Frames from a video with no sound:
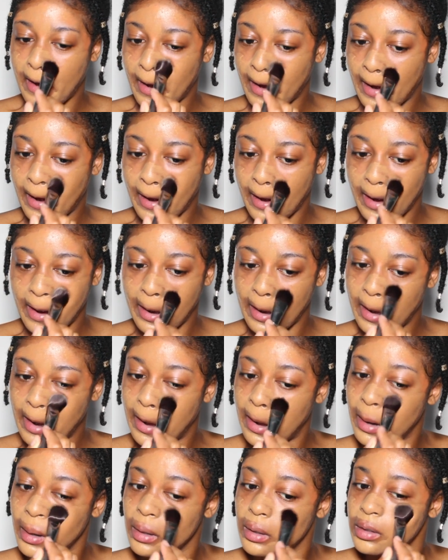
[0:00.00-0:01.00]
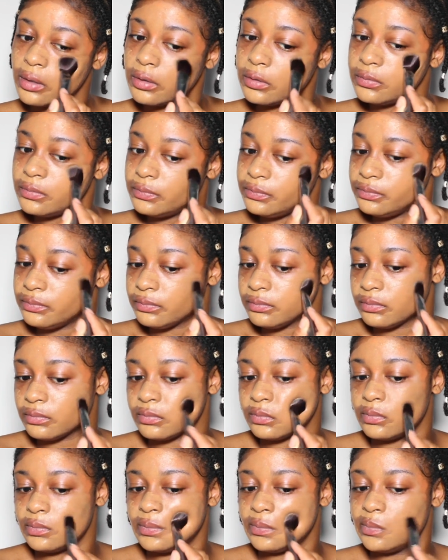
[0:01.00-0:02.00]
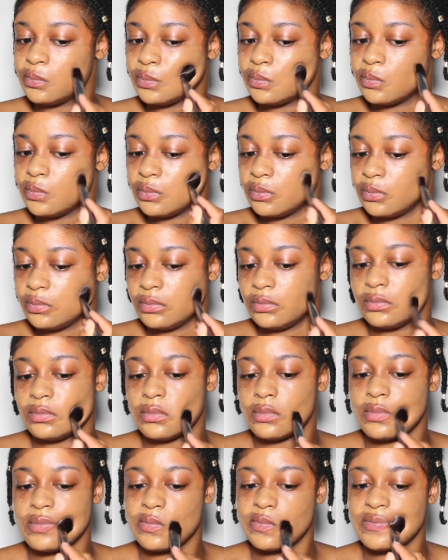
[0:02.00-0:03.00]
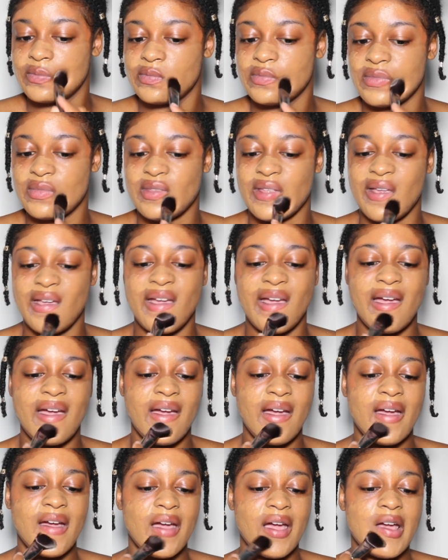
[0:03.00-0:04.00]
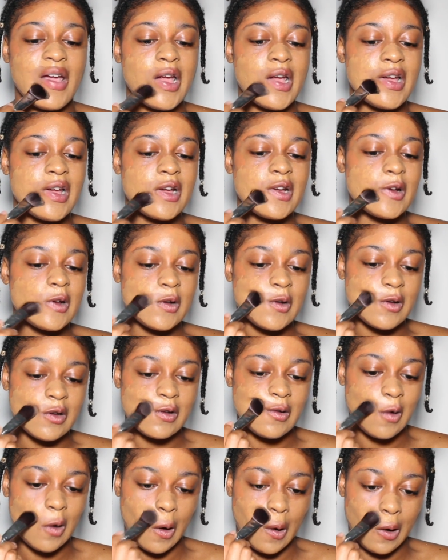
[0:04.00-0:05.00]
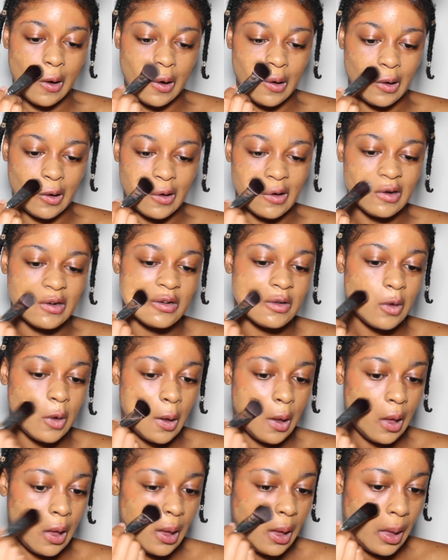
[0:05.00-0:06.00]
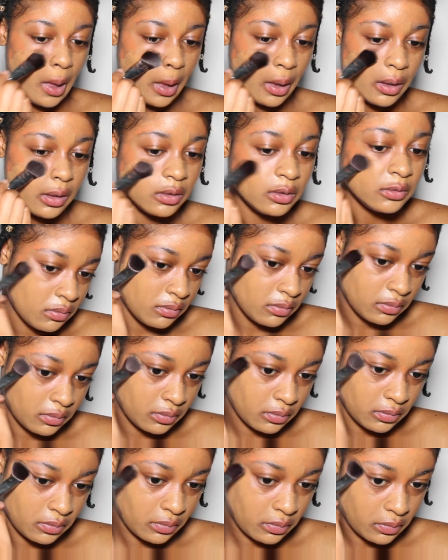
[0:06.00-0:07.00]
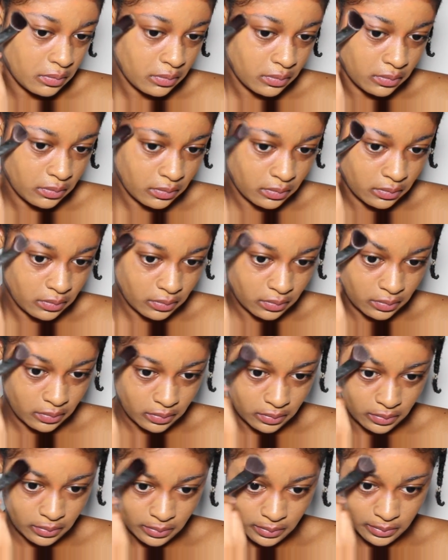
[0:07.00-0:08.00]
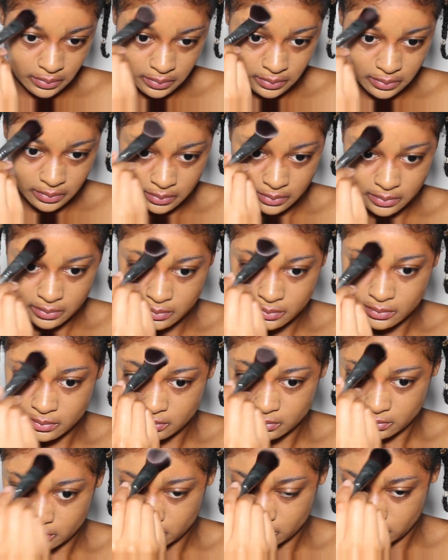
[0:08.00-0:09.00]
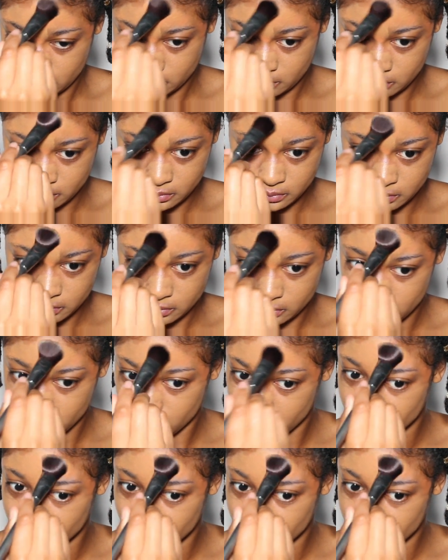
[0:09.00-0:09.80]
streak lines, you know what I'm saying. So yeah, that's what I'm doing right now, and I'm gonna let you guys continue watching me blend my foundation.